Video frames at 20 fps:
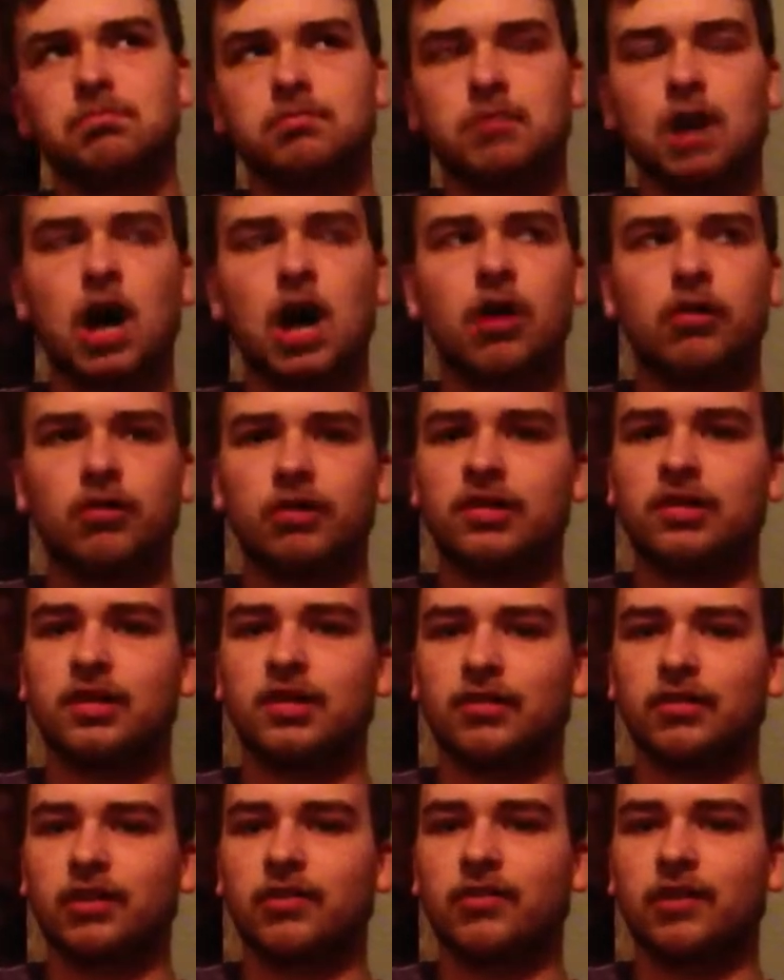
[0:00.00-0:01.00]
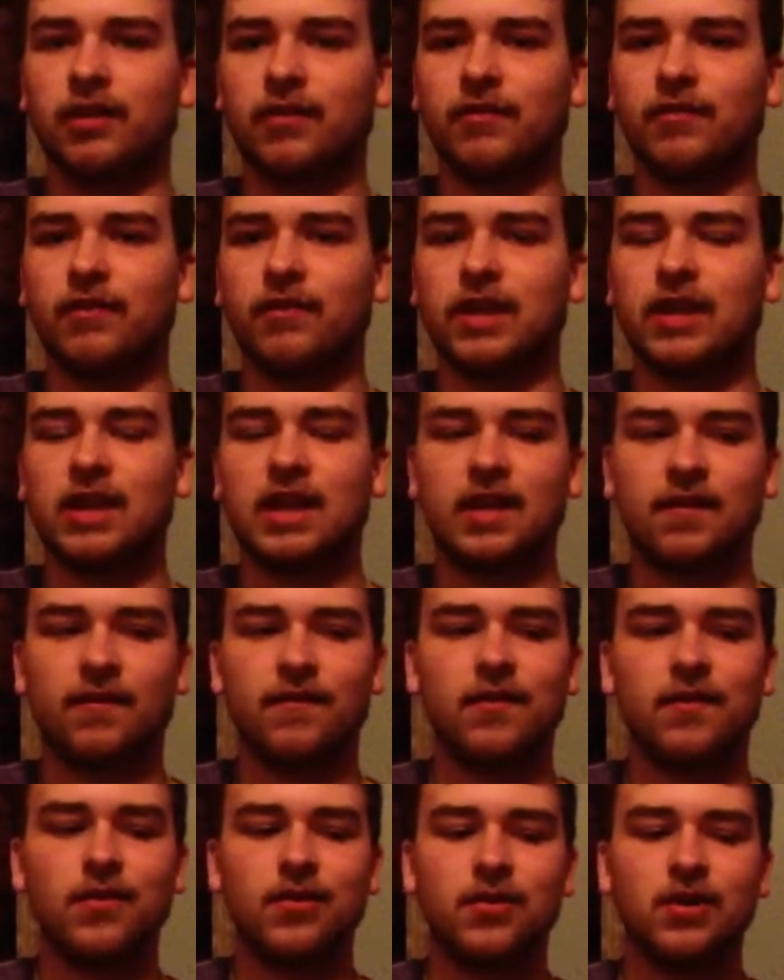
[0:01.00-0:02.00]
175 feet
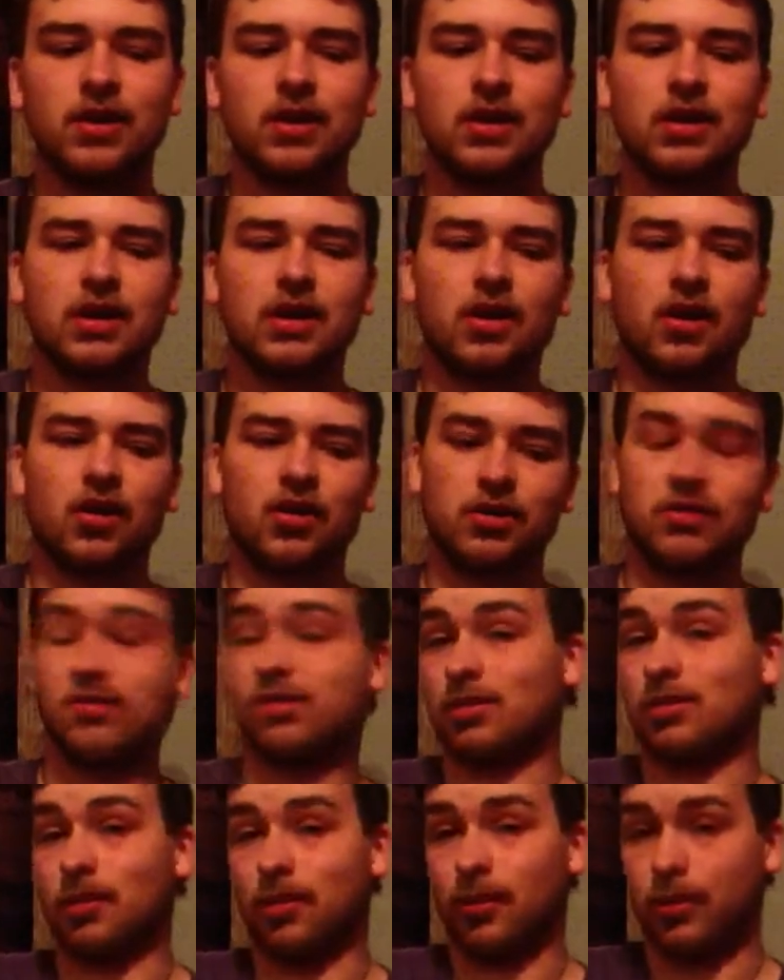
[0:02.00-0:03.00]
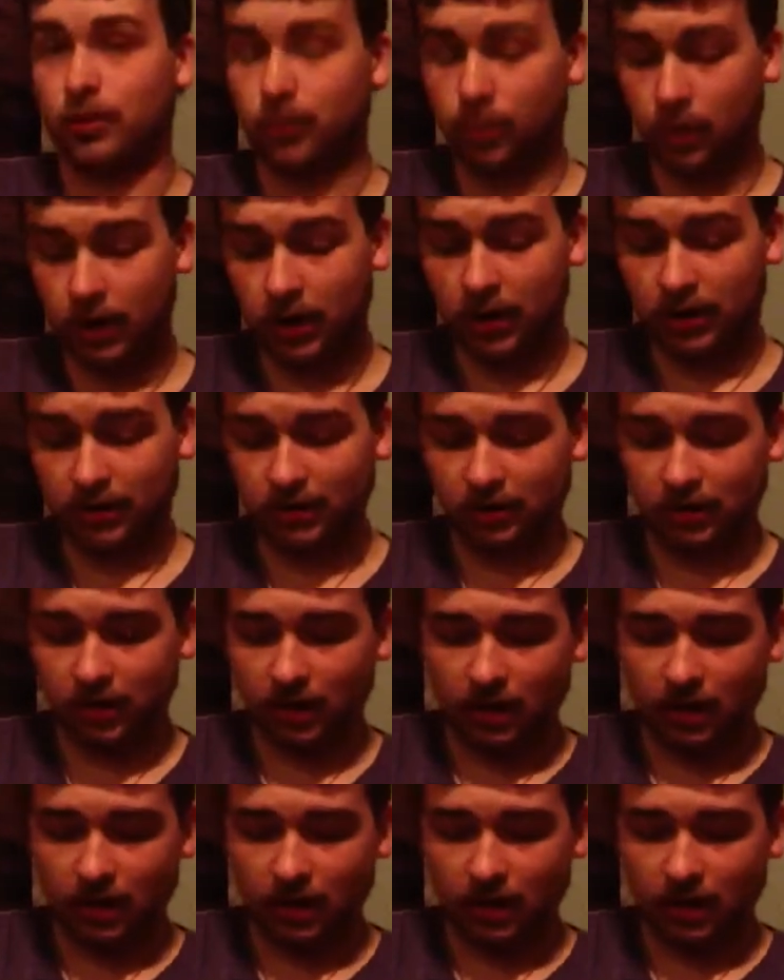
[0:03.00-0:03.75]
if you are using .20s.